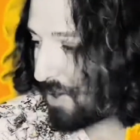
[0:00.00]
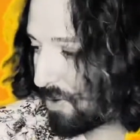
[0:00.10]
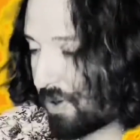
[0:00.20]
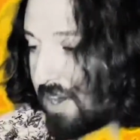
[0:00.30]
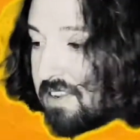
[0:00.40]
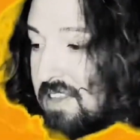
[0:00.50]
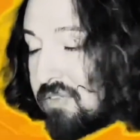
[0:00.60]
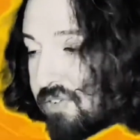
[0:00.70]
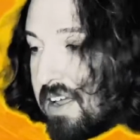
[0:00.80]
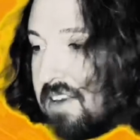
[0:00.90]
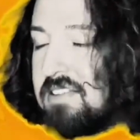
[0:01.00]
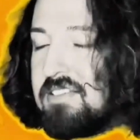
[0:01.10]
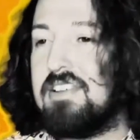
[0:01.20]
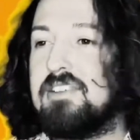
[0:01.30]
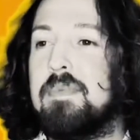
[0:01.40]
One, the friend
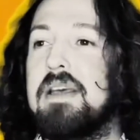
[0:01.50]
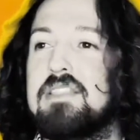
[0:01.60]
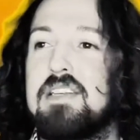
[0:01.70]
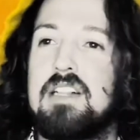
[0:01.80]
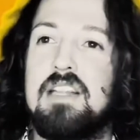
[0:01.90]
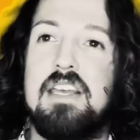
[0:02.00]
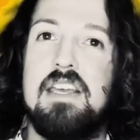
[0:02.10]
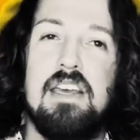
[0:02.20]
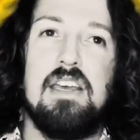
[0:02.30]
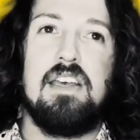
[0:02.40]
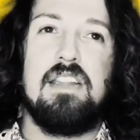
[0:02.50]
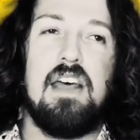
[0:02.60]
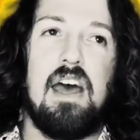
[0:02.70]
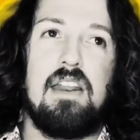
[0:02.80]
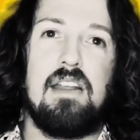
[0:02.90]
says basically
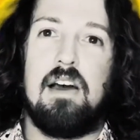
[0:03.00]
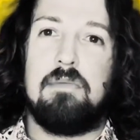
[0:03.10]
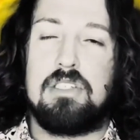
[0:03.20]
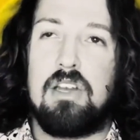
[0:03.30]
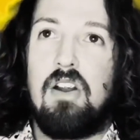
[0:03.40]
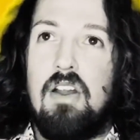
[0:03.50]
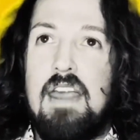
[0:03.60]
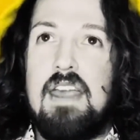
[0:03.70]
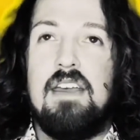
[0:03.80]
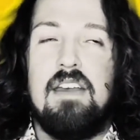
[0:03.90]
that, I'm sorry,